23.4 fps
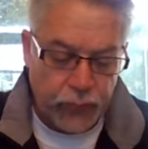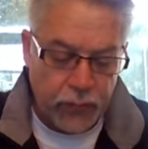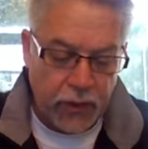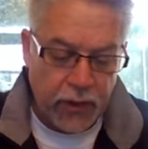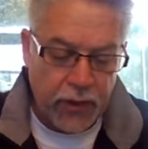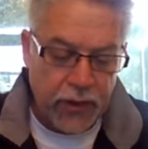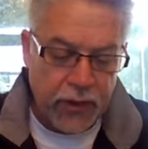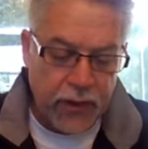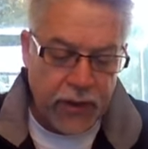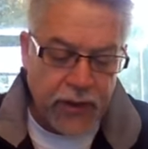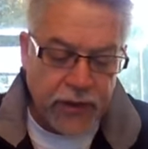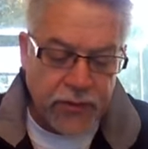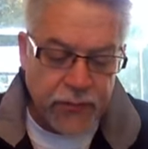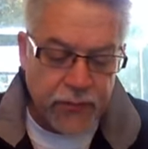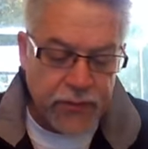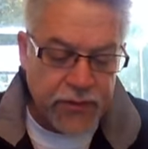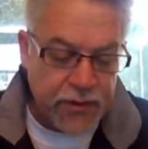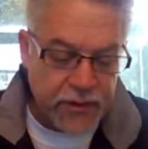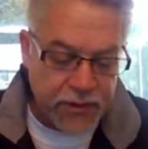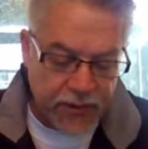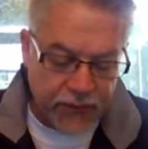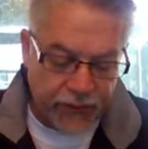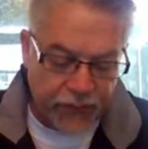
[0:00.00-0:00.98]
yeast was
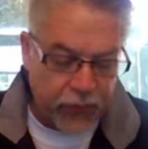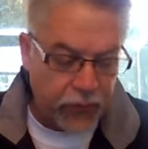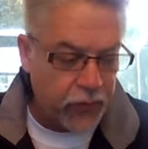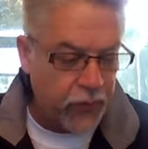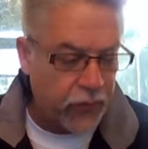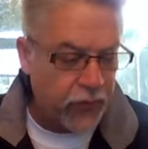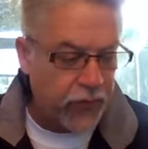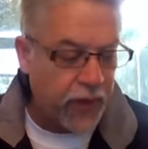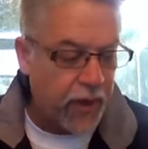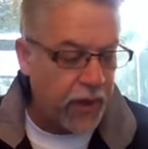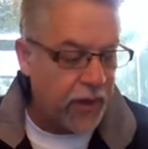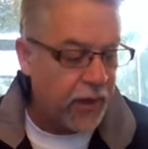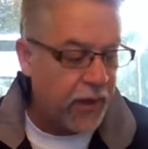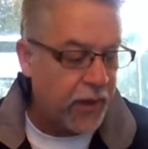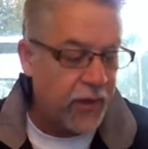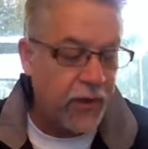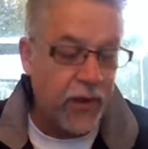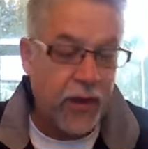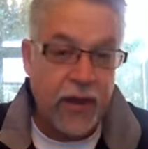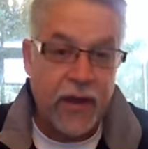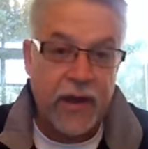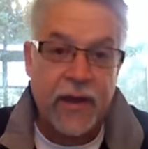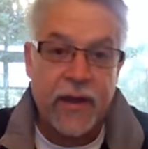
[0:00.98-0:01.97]
a difficult thing in
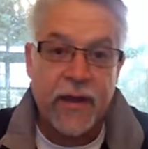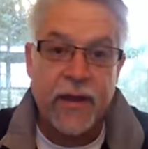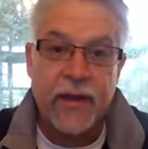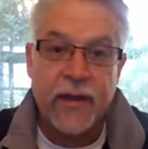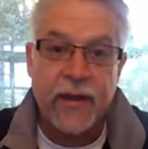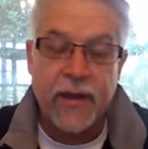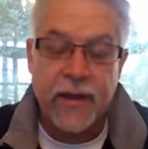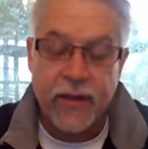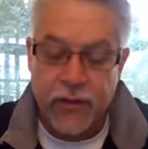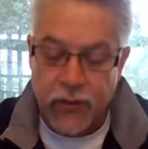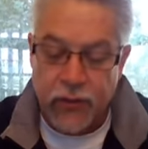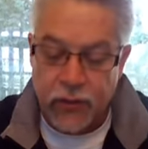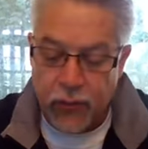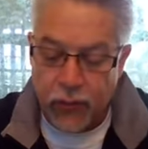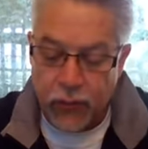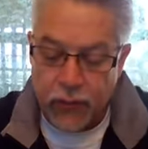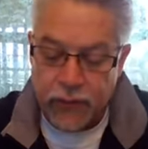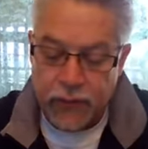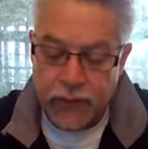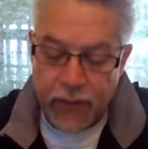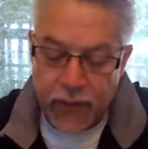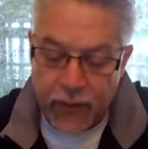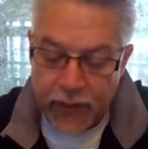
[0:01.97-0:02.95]
the in the in the
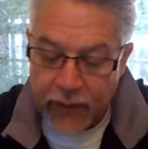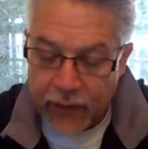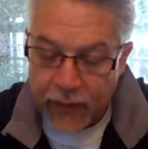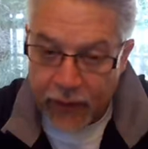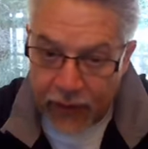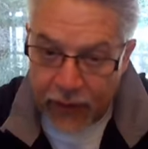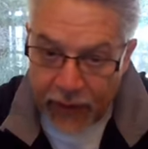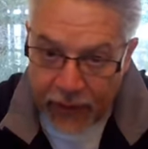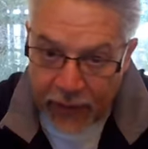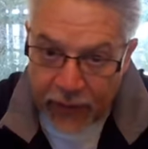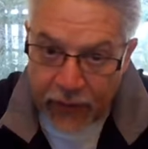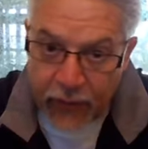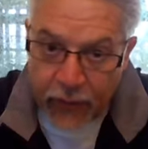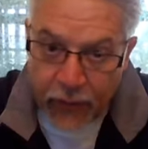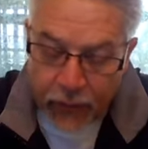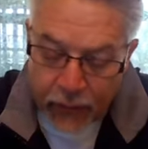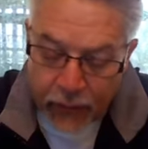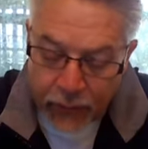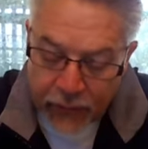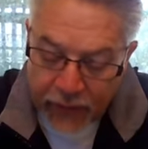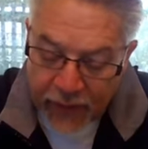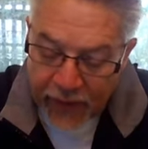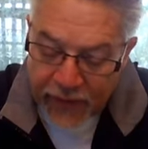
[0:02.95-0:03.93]
old in in the
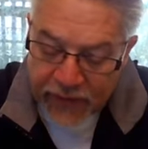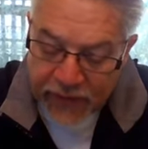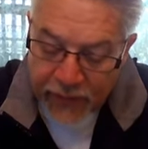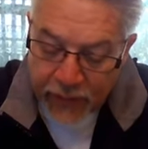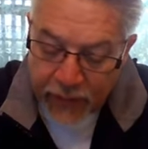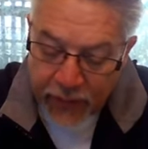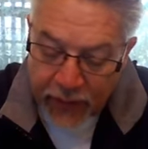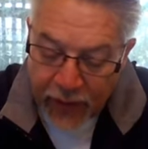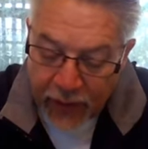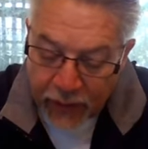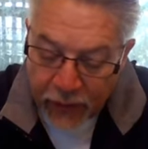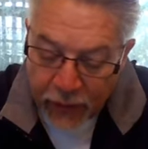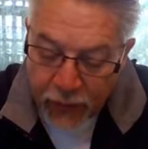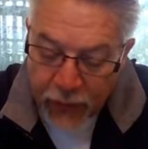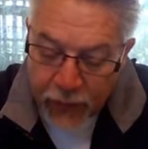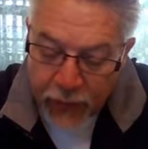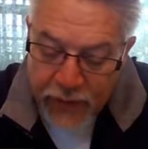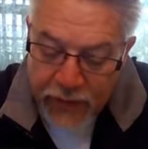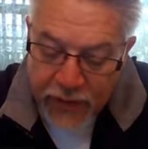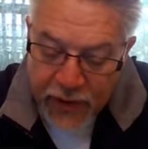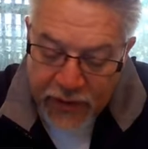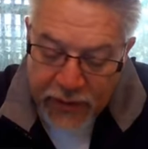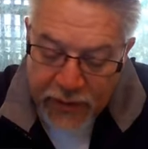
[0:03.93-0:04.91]
Old Testament and the New
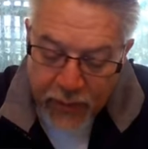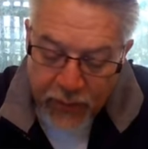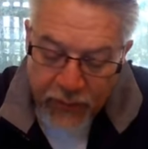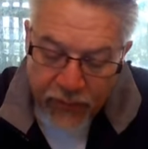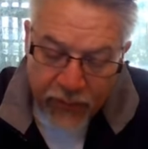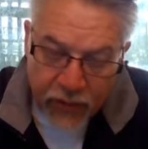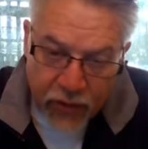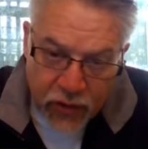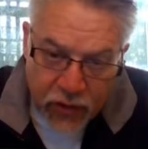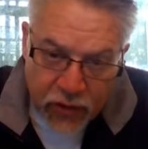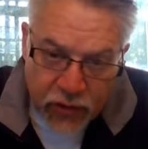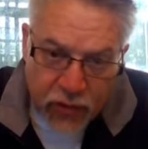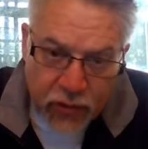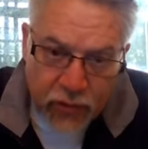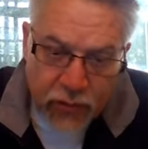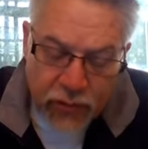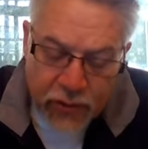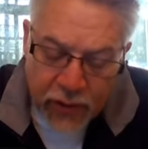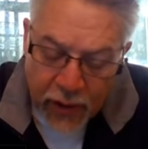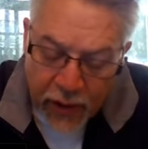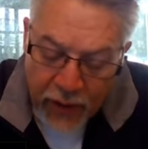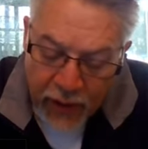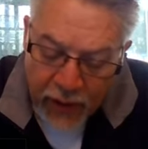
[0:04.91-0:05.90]
Testament for the
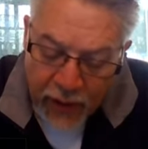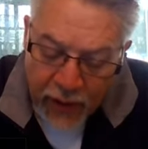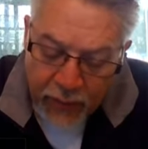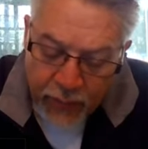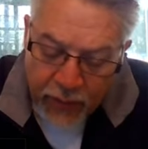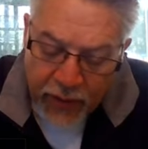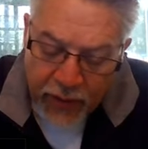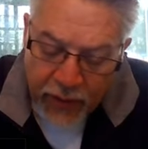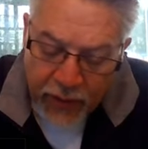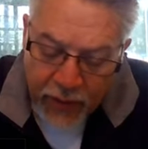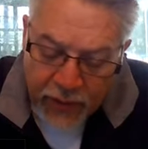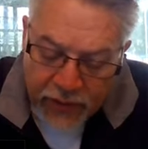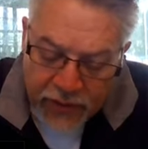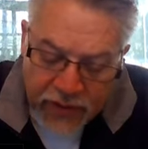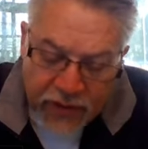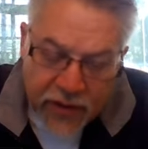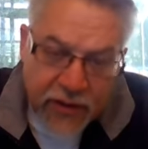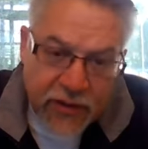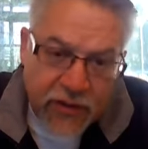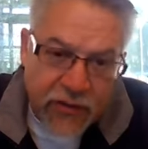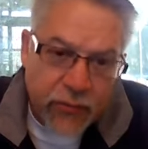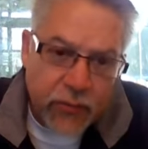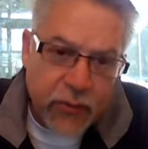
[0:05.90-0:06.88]
Jews, because
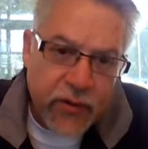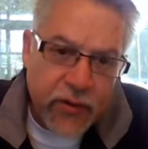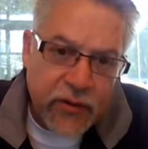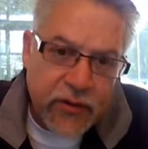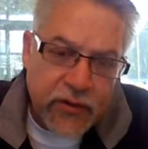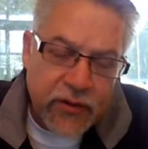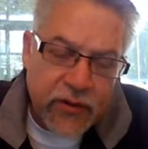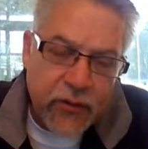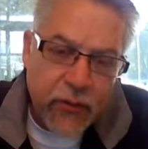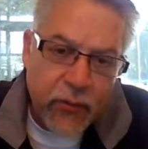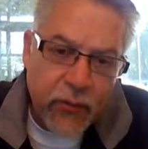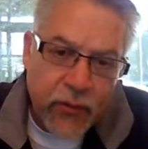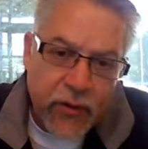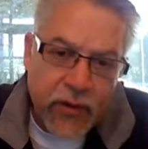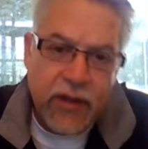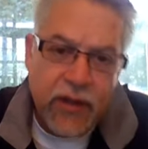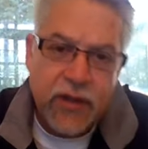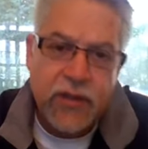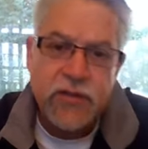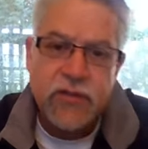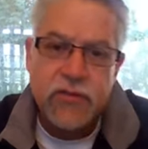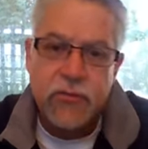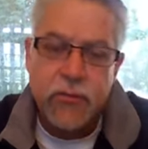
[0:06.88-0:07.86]
yeast was
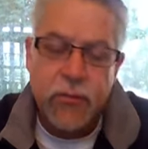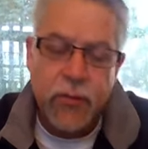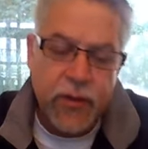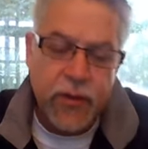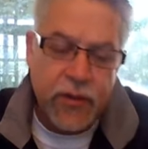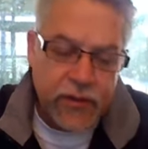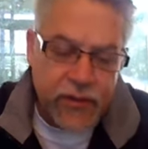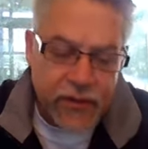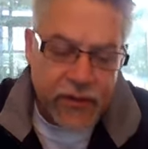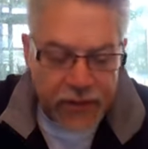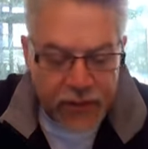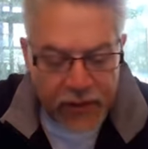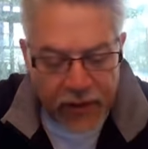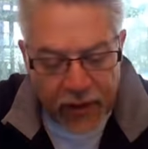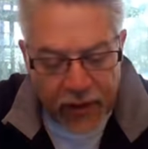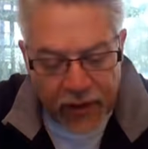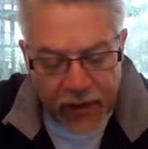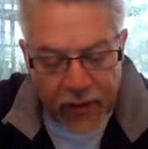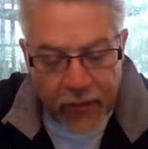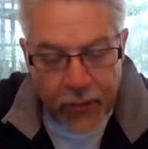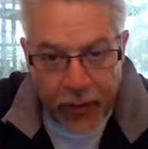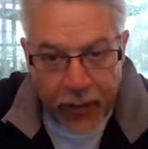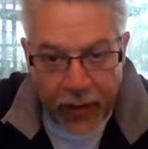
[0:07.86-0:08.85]
yeast was uh,
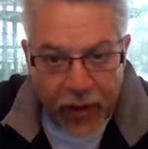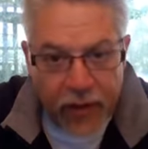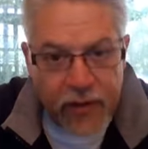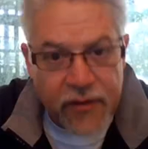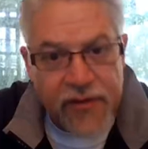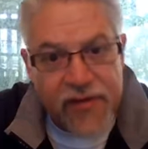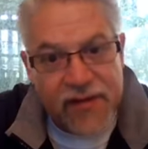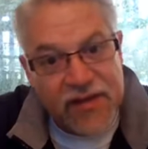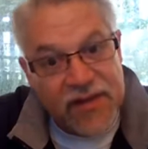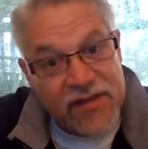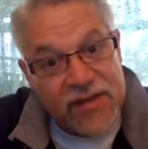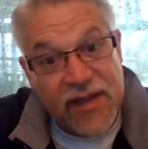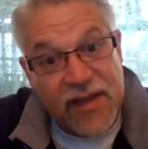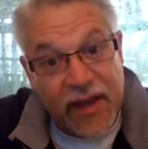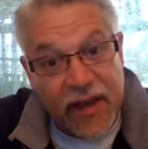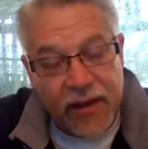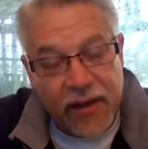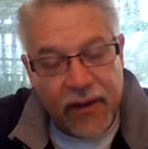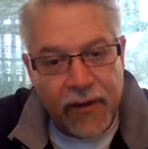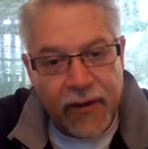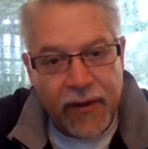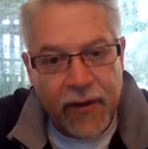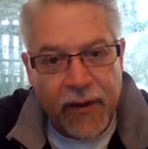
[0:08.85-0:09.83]
compared to sin,
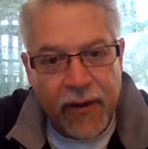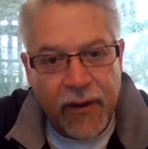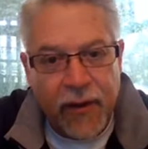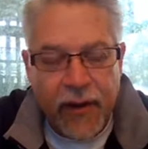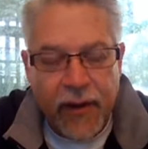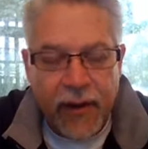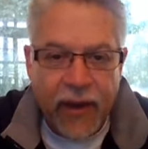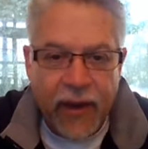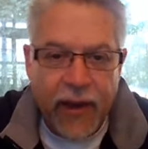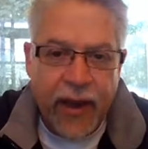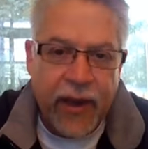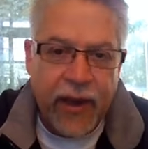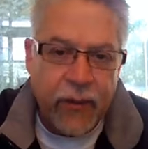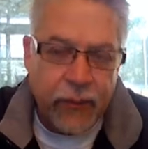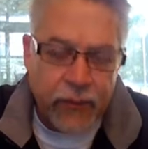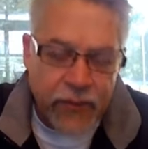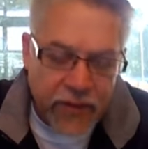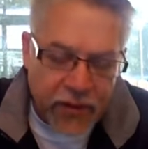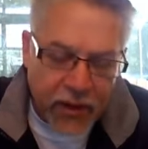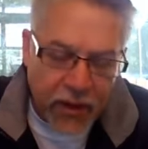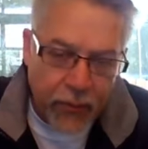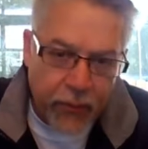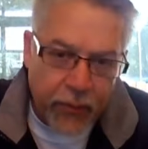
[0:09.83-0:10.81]
and it
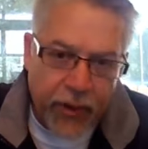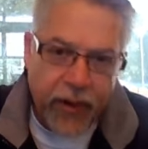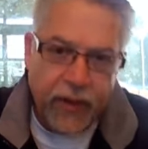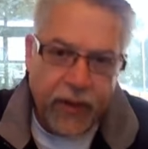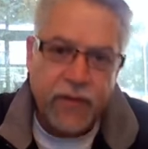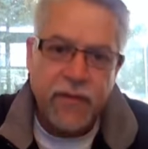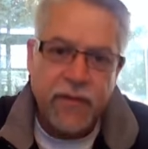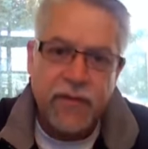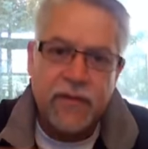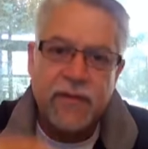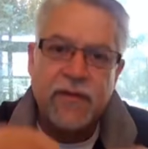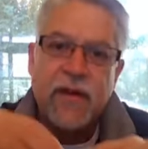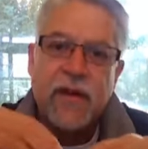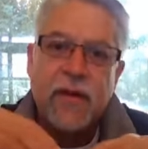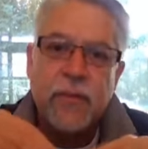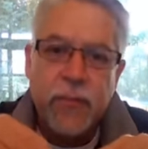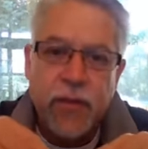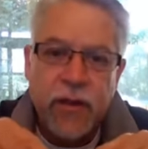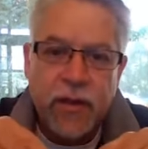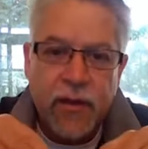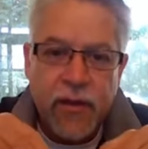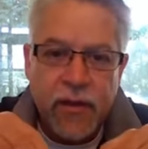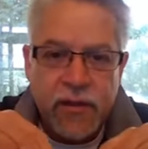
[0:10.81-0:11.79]
was compared to sin
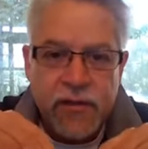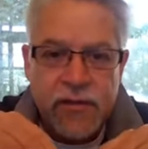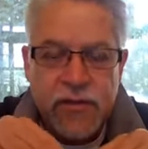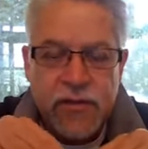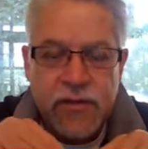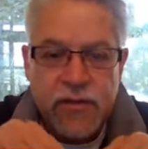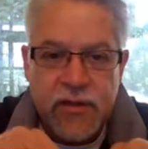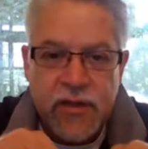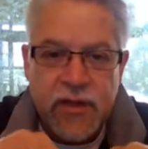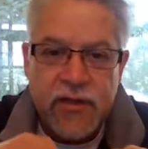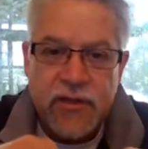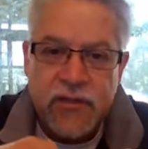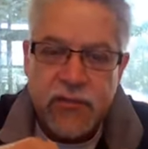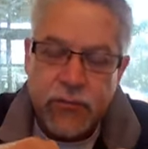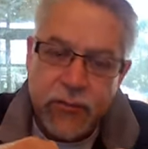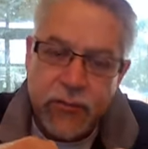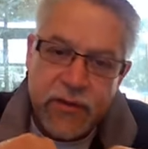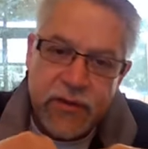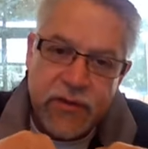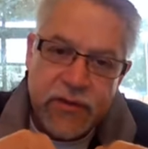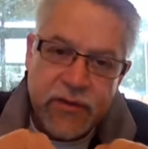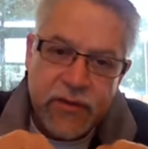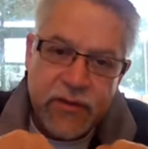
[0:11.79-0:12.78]
because yeast
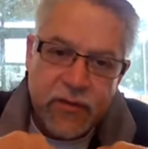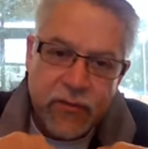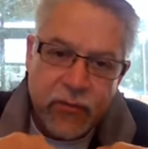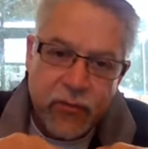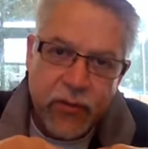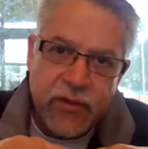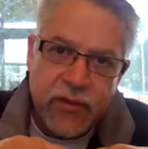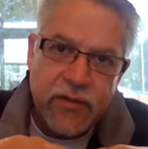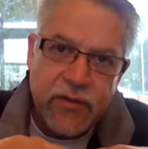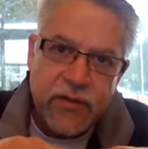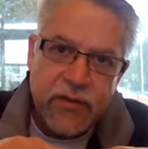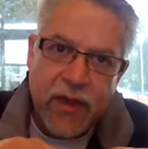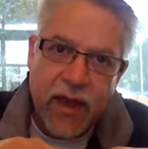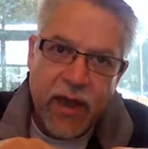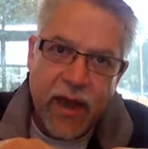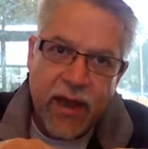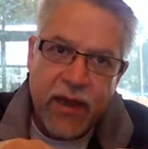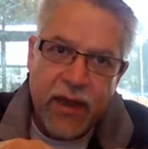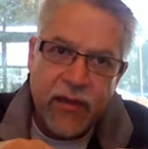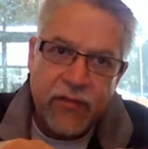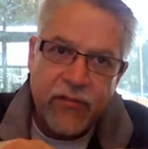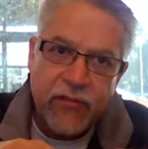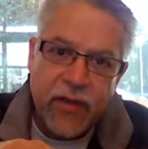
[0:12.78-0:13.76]
was was
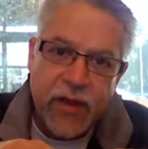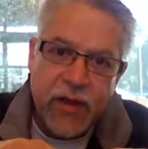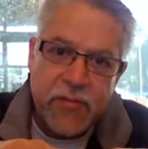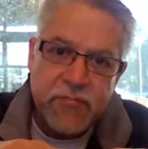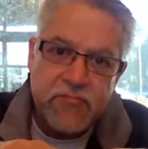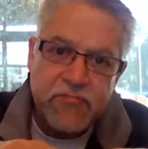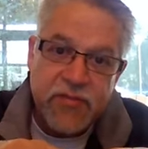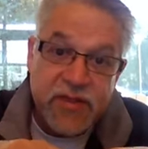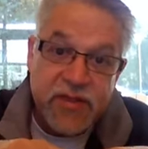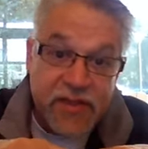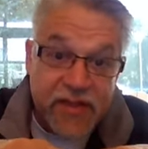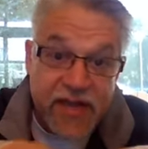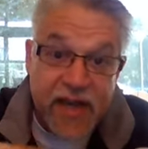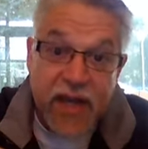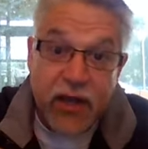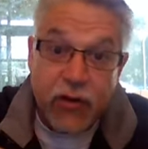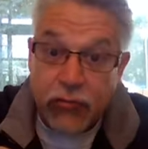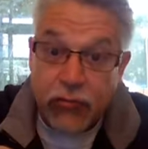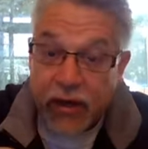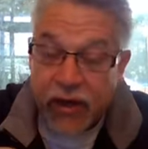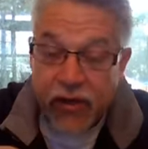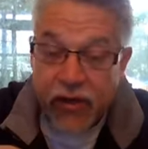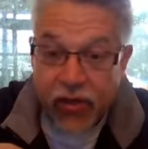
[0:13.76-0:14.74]
kind of a
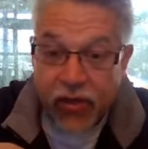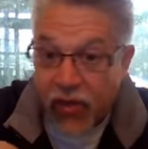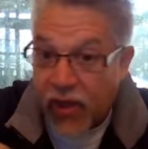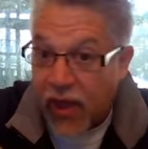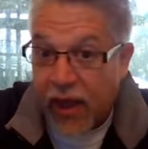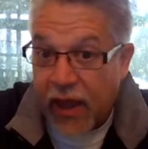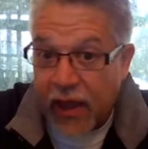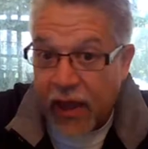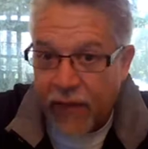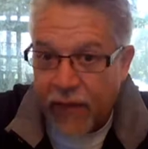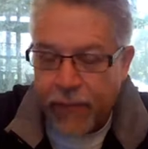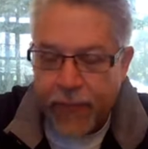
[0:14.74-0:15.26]
secret thing